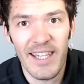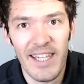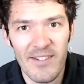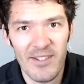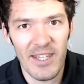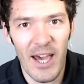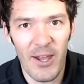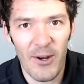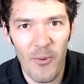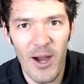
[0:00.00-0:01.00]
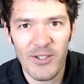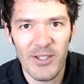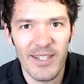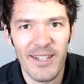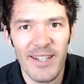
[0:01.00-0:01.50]
in Seattle,
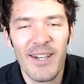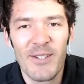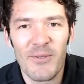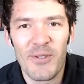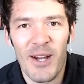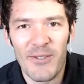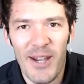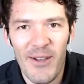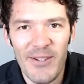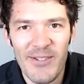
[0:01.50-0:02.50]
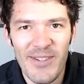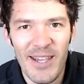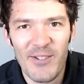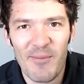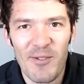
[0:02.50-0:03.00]
Washington. So Dr. Ellis,
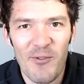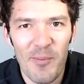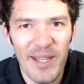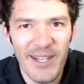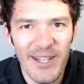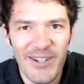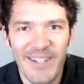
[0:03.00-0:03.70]
thanks so much for being here.